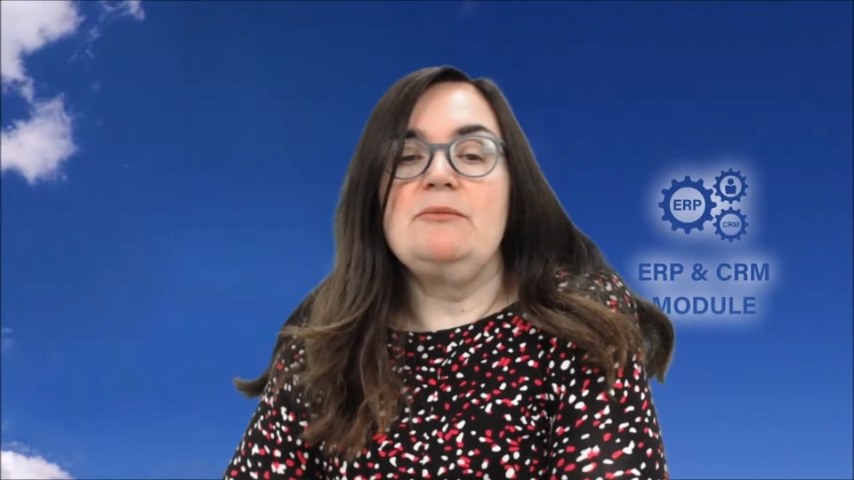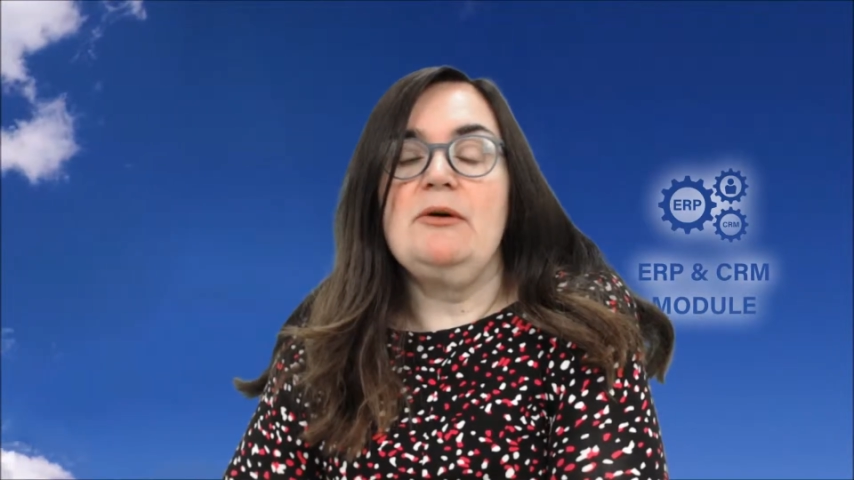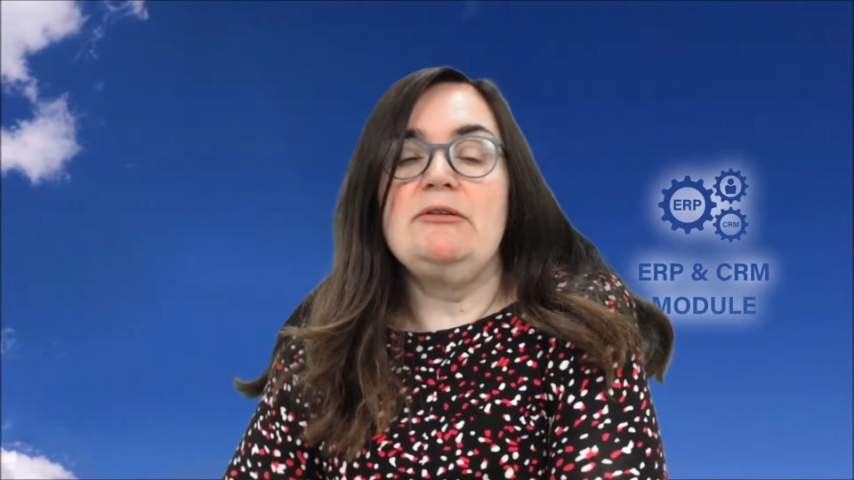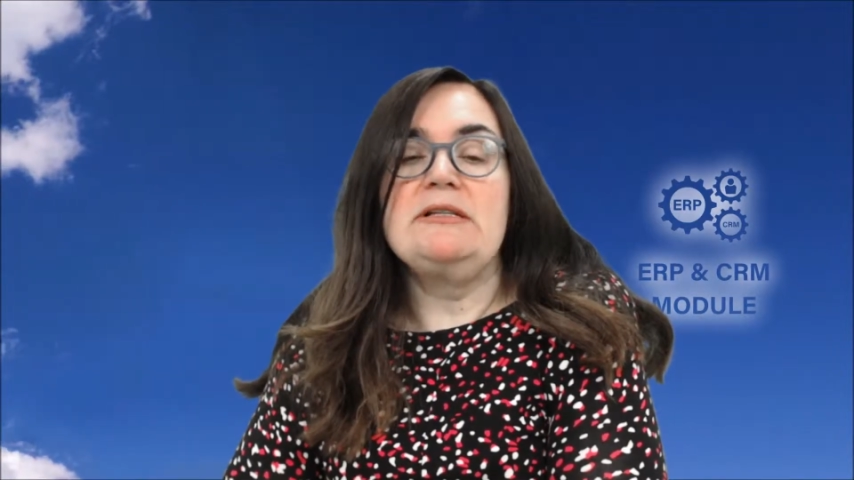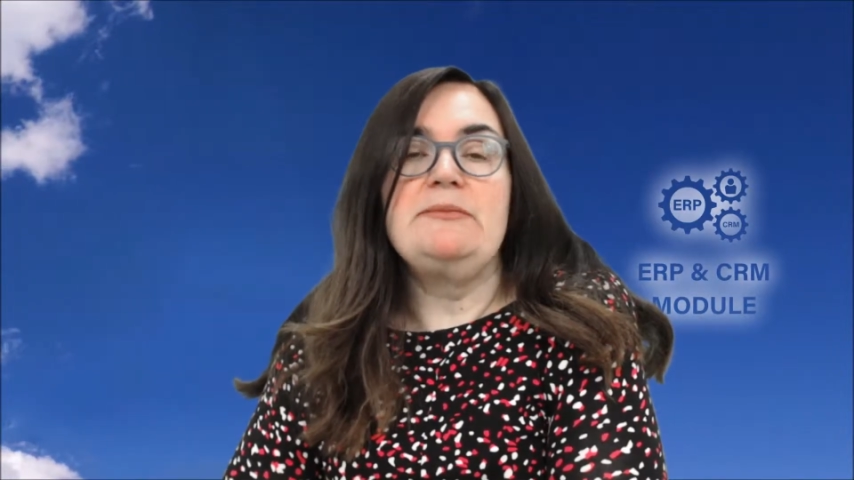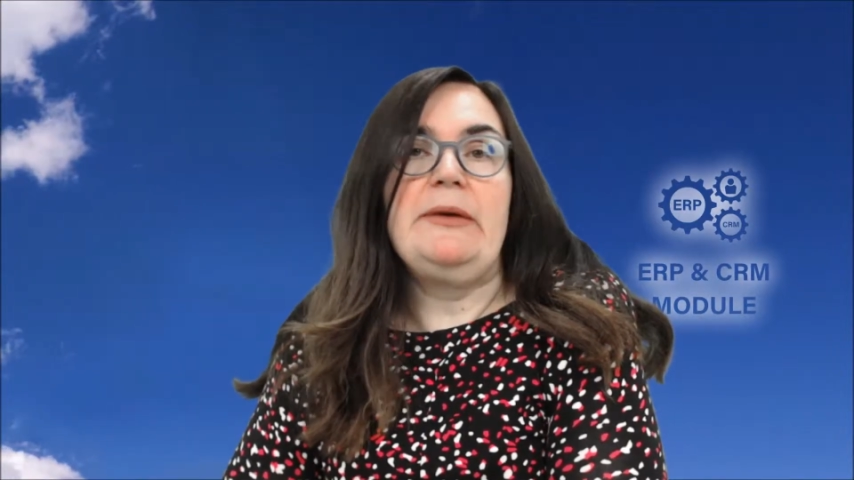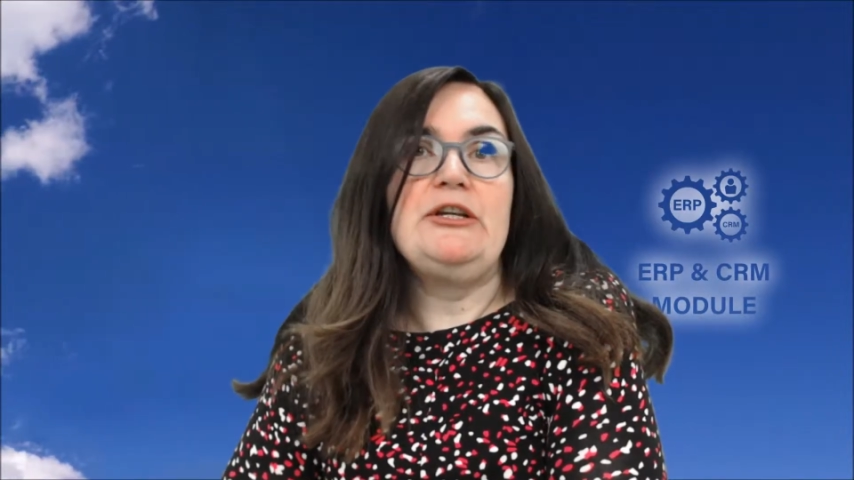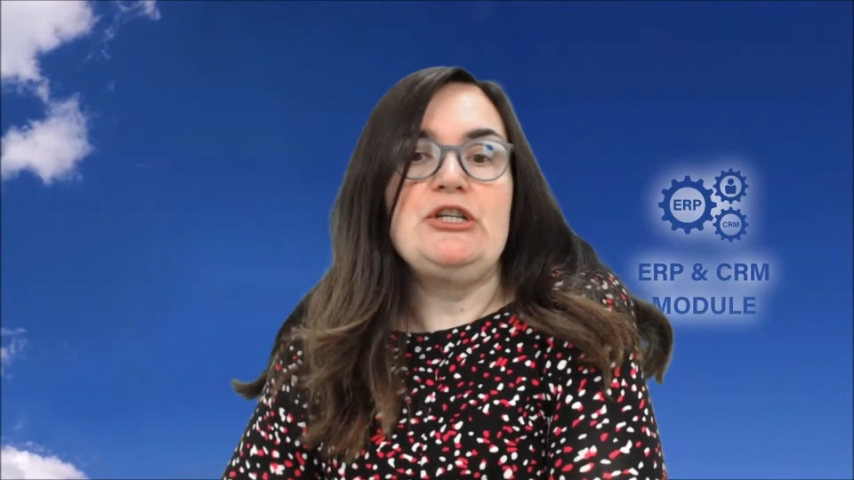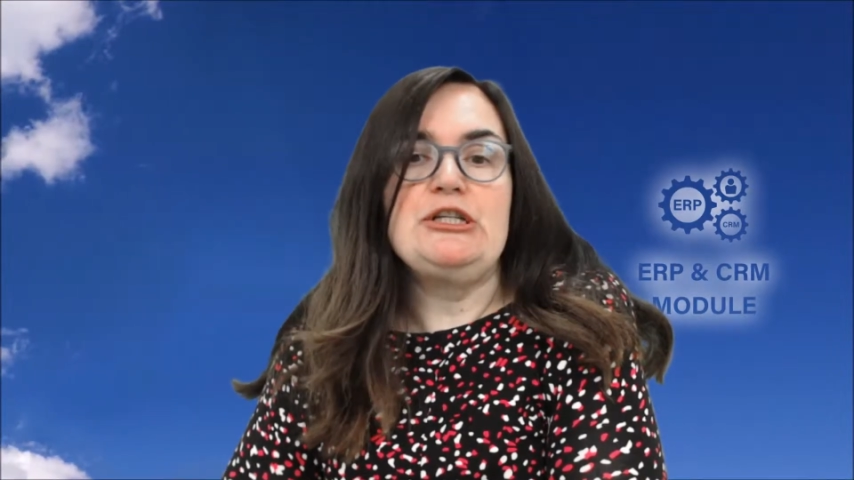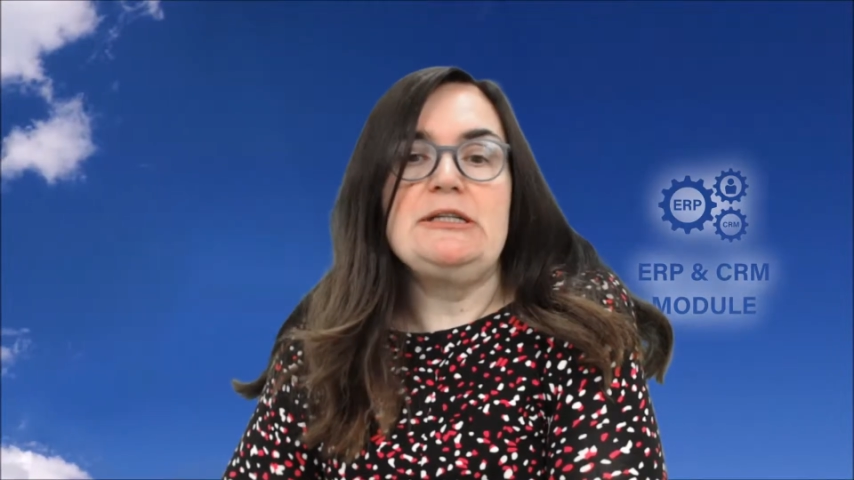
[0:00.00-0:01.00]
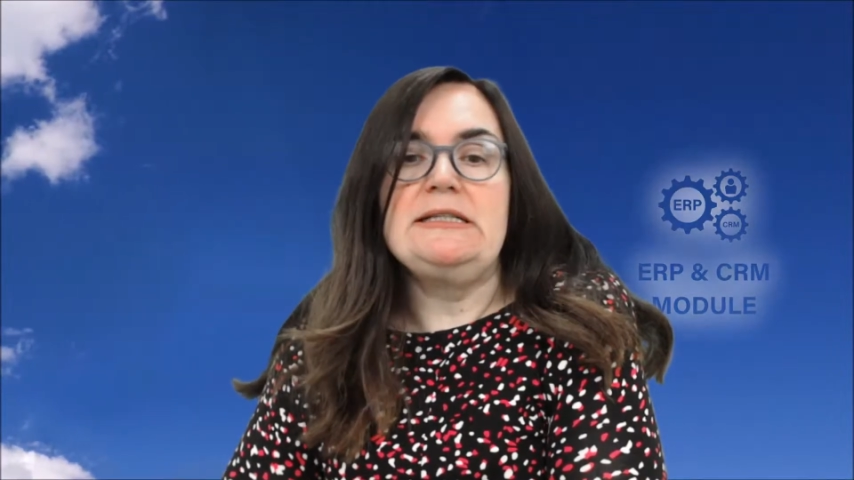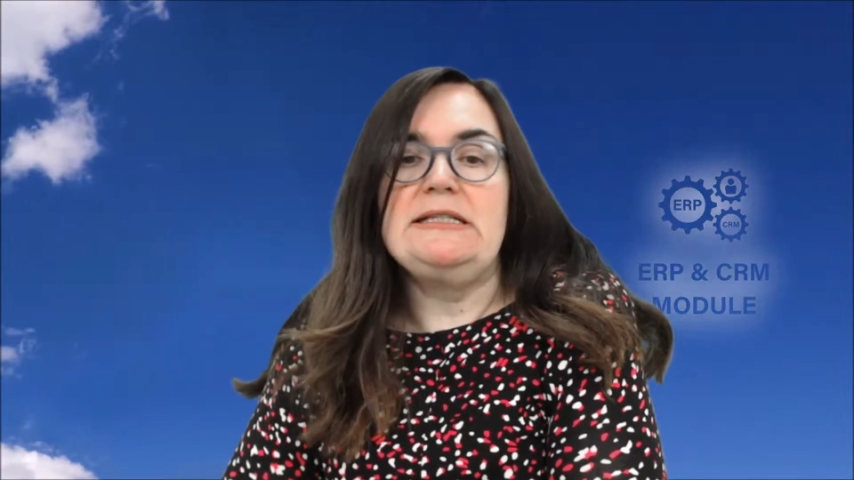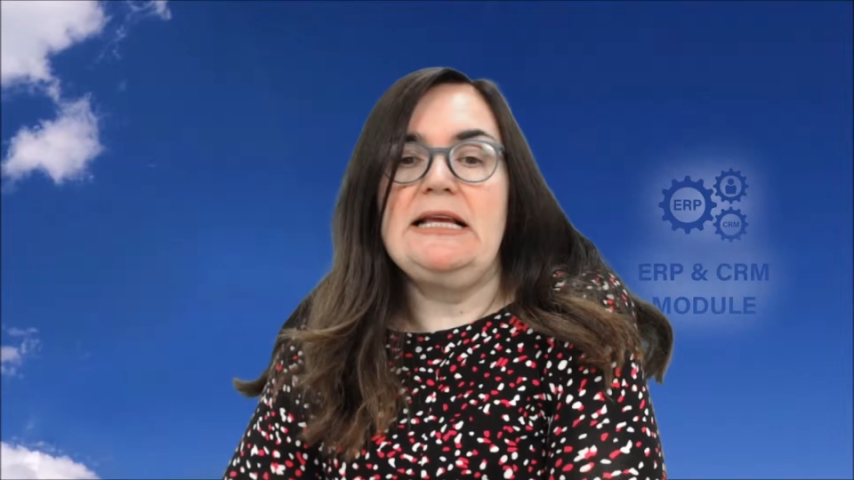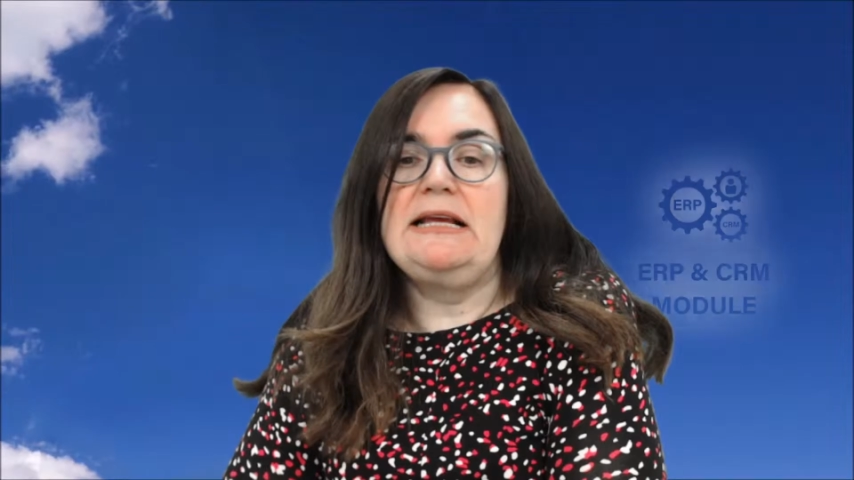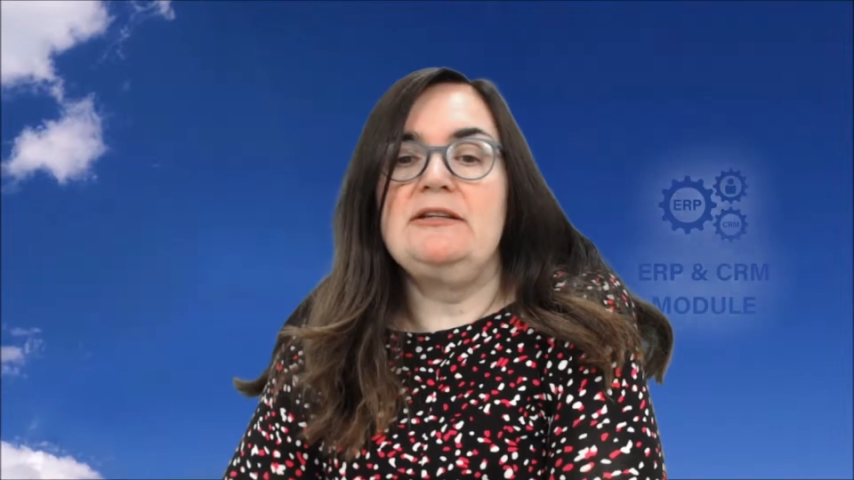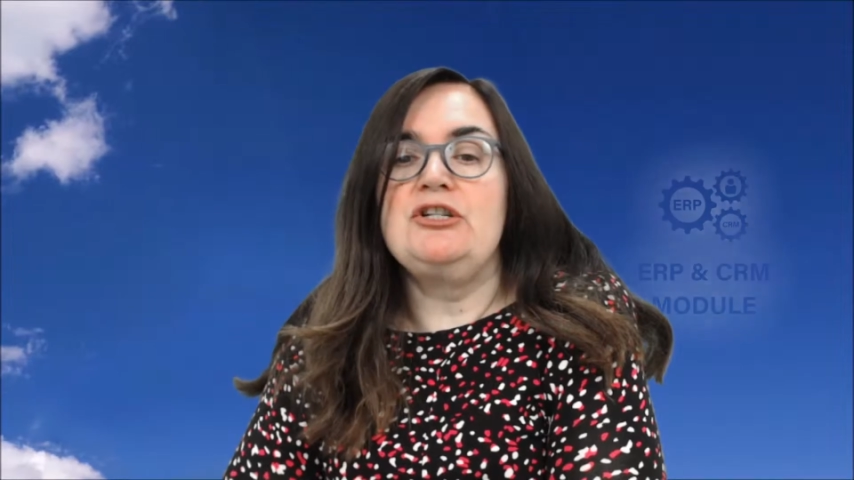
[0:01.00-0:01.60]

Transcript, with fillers: about expansions and